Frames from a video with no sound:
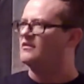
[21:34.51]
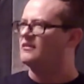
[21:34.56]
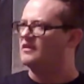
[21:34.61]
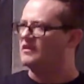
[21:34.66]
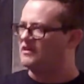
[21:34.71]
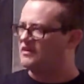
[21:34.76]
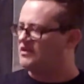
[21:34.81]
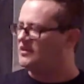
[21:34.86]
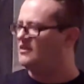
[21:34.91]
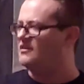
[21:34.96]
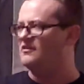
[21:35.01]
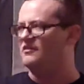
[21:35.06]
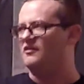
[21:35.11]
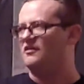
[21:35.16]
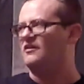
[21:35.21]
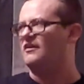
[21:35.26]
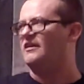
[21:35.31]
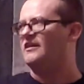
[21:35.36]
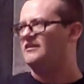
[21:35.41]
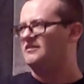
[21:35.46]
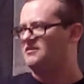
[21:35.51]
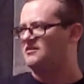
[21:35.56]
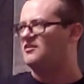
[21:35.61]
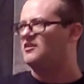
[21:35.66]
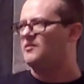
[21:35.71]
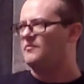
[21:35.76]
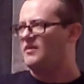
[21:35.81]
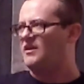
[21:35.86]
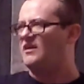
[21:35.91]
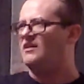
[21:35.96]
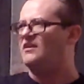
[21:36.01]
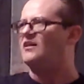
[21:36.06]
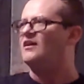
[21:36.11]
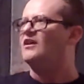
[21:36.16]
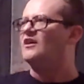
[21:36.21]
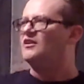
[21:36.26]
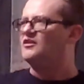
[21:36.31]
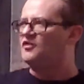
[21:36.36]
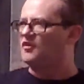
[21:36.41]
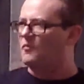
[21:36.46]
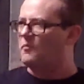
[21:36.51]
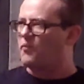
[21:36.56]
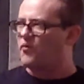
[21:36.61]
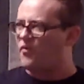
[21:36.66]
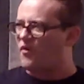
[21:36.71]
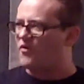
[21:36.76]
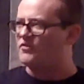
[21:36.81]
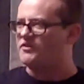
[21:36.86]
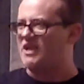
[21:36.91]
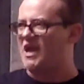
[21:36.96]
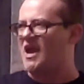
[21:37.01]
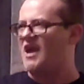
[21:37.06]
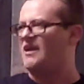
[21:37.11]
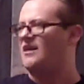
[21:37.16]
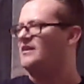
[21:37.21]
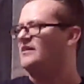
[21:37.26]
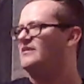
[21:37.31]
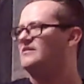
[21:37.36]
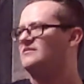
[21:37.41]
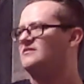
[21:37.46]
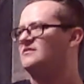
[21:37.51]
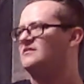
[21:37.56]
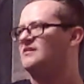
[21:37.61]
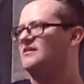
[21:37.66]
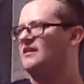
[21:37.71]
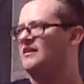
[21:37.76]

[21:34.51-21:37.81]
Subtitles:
The killer is going to be your protagonist.